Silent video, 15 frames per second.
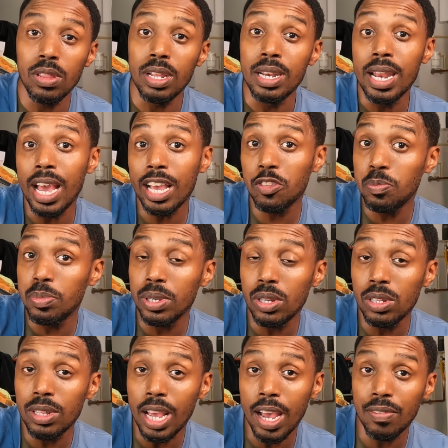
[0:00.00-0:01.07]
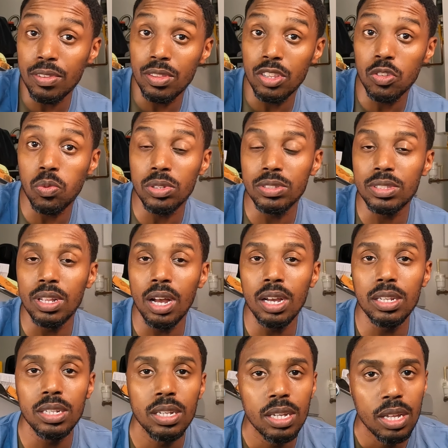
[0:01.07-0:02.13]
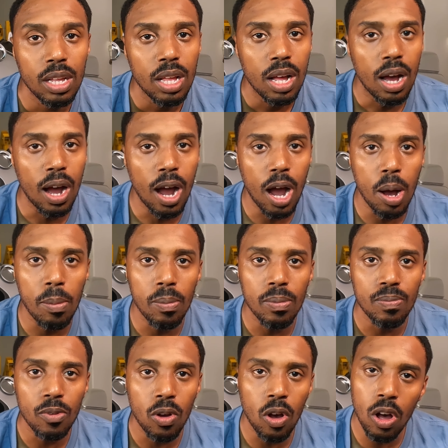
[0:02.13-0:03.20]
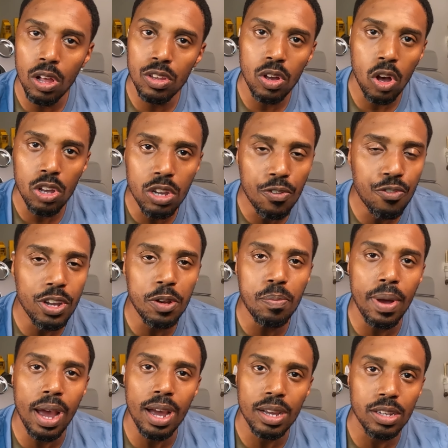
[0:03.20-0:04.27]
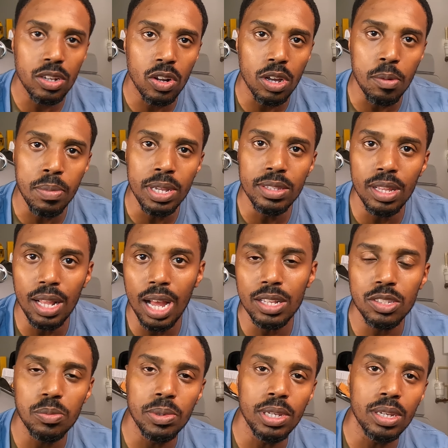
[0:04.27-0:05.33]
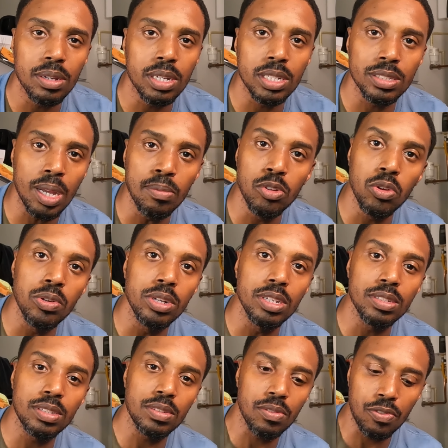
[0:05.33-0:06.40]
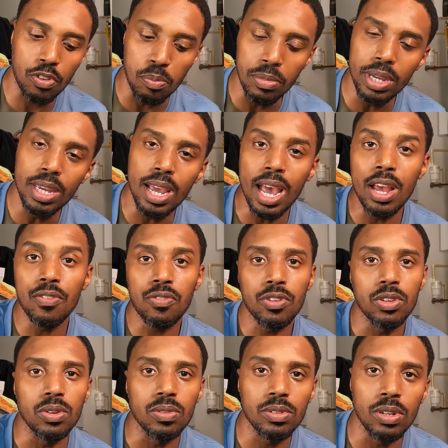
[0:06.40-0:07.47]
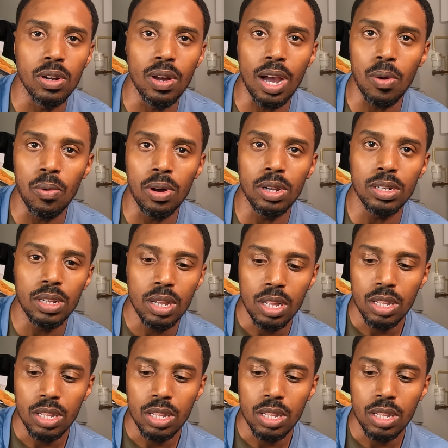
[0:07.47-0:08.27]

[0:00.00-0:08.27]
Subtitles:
on the next build after this one's done. All your feedback, it means a lot to me because I'm doing this for me and for you. I want